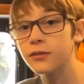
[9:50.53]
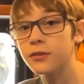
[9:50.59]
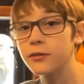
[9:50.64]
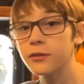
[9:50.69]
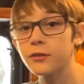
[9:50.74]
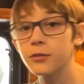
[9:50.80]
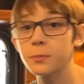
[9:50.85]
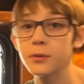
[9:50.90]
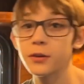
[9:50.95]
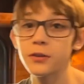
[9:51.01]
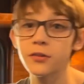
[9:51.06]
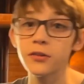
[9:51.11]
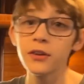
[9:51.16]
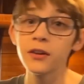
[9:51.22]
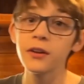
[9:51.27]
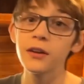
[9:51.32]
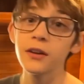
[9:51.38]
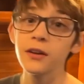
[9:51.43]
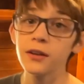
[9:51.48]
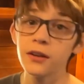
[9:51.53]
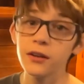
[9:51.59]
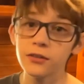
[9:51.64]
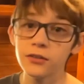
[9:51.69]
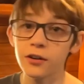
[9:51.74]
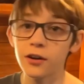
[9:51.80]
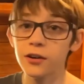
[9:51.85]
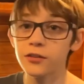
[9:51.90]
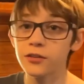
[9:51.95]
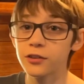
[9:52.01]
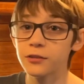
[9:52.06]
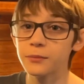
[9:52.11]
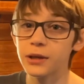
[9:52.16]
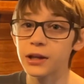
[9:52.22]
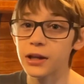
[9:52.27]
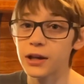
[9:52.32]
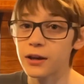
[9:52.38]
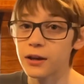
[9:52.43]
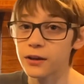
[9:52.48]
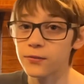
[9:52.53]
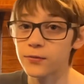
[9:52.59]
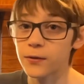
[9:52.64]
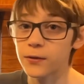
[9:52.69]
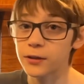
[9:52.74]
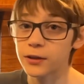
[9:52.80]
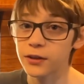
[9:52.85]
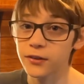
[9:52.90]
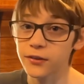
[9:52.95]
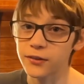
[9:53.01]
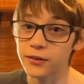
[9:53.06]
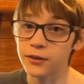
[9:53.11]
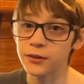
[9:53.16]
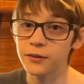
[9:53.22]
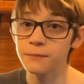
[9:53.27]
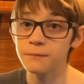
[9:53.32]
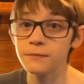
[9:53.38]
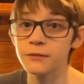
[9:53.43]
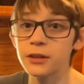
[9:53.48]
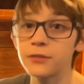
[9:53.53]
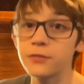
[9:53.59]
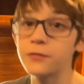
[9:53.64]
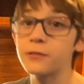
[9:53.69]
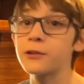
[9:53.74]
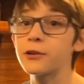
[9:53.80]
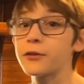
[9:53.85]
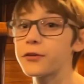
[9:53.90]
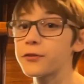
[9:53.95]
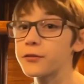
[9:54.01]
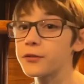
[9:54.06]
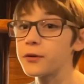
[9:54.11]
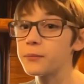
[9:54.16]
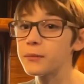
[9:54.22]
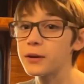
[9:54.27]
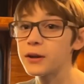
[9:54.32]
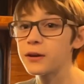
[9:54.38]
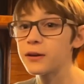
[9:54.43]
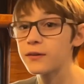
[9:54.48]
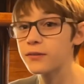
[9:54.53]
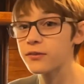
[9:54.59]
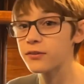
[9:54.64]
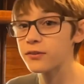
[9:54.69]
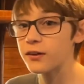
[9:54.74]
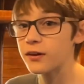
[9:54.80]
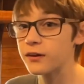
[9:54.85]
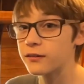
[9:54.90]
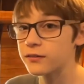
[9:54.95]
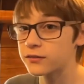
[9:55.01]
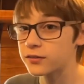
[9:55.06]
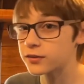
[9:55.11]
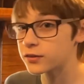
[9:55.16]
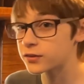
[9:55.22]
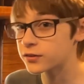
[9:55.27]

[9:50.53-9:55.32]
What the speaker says: USBs, charging my iPhone SE for 3 minutes to